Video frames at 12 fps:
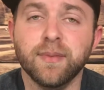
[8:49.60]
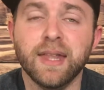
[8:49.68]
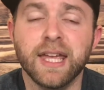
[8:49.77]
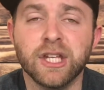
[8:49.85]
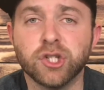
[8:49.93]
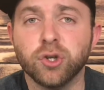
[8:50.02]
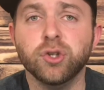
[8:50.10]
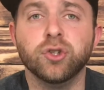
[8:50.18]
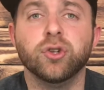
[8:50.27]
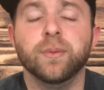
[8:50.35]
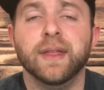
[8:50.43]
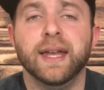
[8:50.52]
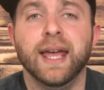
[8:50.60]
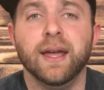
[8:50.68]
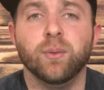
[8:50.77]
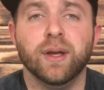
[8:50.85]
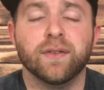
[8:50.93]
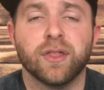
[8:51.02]
and show YouTube that, hey,
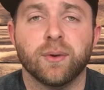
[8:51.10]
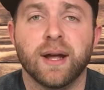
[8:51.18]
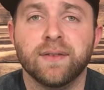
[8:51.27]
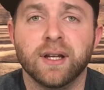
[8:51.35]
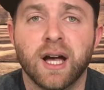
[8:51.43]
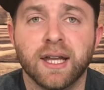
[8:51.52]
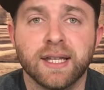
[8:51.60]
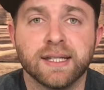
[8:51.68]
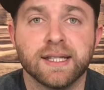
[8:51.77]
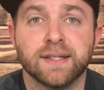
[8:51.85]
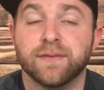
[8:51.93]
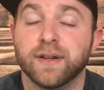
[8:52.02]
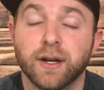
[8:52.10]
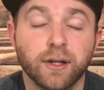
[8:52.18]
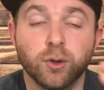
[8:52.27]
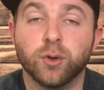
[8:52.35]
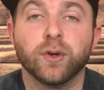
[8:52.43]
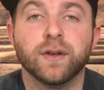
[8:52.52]
we have a thriving audience that's very
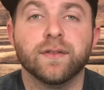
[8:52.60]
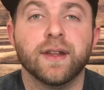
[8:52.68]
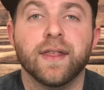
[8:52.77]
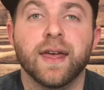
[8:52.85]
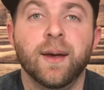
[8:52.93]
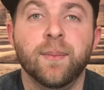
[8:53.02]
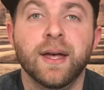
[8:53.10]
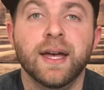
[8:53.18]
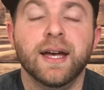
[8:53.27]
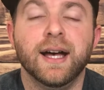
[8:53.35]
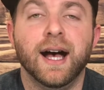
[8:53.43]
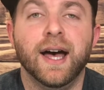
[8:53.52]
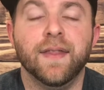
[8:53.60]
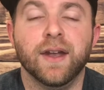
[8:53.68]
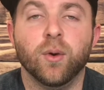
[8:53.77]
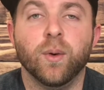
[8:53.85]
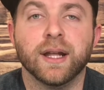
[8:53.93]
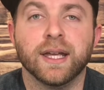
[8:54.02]
lucrative to them, and they
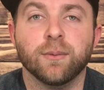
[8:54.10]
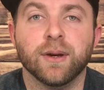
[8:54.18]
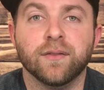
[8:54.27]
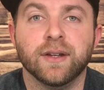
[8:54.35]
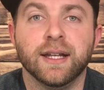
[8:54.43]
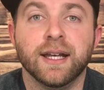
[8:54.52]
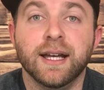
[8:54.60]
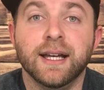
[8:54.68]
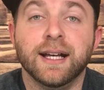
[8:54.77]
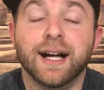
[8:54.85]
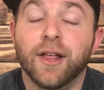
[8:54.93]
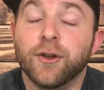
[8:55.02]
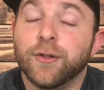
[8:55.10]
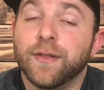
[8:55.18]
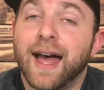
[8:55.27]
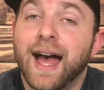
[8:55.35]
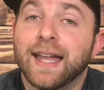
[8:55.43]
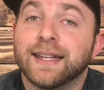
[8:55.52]
don't want to get rid of it. Other than
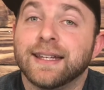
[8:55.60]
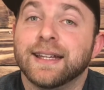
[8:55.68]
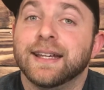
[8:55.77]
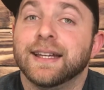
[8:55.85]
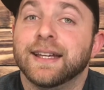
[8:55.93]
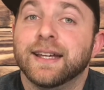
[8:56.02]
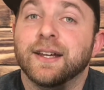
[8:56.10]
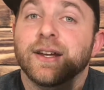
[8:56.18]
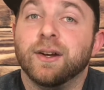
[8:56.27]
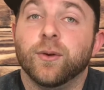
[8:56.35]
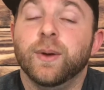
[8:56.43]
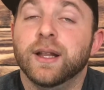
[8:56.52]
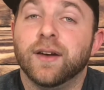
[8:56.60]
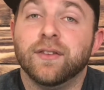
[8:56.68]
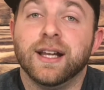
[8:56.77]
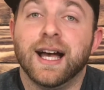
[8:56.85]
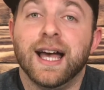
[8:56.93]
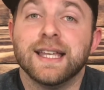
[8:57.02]
that, we love you
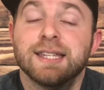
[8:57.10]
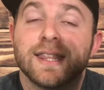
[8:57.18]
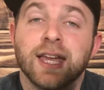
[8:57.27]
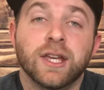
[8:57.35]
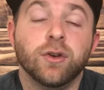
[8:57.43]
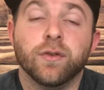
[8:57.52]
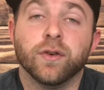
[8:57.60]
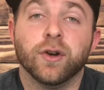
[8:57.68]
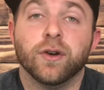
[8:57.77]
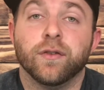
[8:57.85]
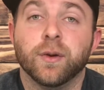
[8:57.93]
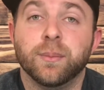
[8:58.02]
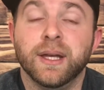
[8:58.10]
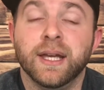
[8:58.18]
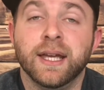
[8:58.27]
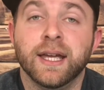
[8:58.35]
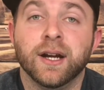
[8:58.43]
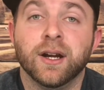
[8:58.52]
guys. Thank you for
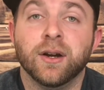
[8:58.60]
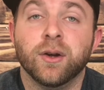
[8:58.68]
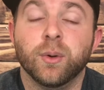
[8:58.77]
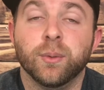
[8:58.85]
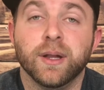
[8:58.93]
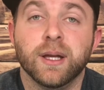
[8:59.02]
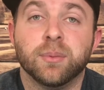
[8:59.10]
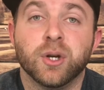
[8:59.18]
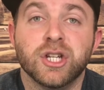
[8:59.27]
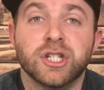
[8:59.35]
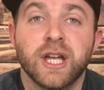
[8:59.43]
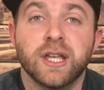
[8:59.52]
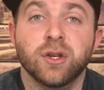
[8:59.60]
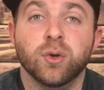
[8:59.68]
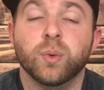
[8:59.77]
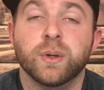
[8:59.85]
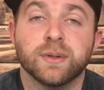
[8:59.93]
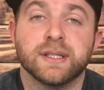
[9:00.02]
being here. We really appreciate you.
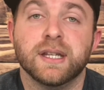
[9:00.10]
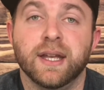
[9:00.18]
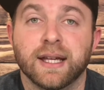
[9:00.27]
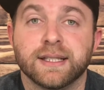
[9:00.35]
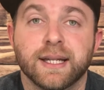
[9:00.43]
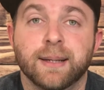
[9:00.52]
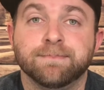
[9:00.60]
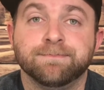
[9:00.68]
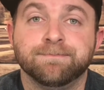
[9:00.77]
We will see you next time.